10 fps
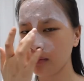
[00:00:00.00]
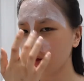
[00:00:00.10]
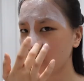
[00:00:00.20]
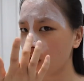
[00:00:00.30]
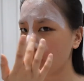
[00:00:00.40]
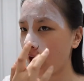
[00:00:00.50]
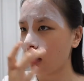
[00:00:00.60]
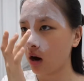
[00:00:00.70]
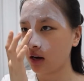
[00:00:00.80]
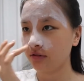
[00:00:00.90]
It's got that
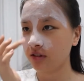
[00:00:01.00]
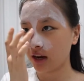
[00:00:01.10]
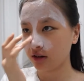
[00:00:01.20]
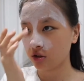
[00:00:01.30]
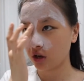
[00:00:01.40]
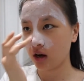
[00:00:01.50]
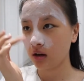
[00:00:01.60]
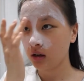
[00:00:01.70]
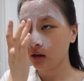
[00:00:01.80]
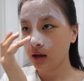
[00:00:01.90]
kind of texture,
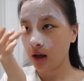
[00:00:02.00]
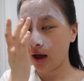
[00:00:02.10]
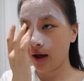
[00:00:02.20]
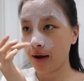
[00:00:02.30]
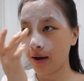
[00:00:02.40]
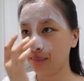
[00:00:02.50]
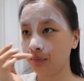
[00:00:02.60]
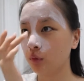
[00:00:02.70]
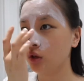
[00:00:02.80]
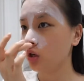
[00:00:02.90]

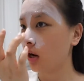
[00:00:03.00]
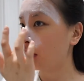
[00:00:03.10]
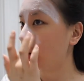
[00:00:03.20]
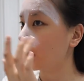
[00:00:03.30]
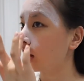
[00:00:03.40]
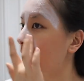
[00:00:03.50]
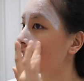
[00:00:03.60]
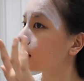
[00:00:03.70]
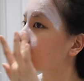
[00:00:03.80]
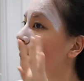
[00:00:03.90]
which I quite
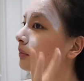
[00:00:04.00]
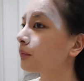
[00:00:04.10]
like.